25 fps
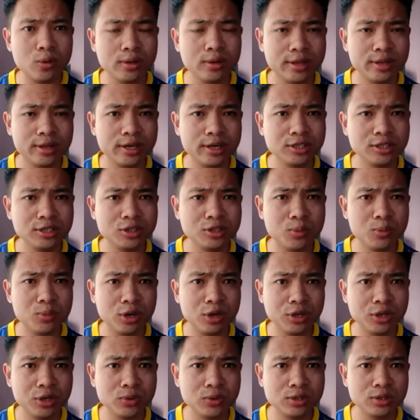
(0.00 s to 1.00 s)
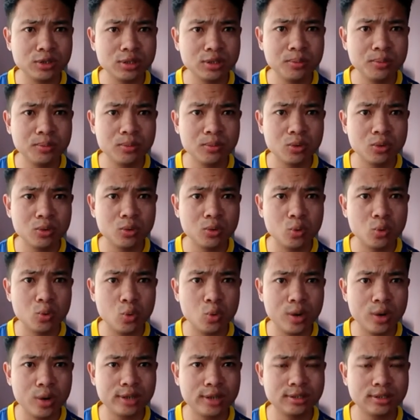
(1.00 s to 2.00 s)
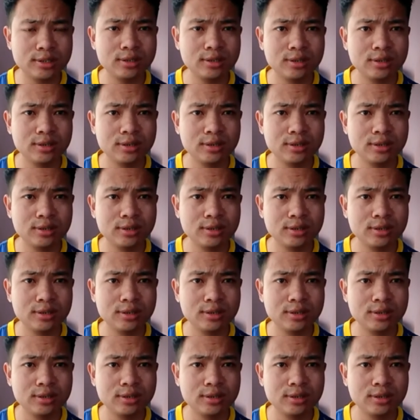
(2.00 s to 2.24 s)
that is the molecules of water.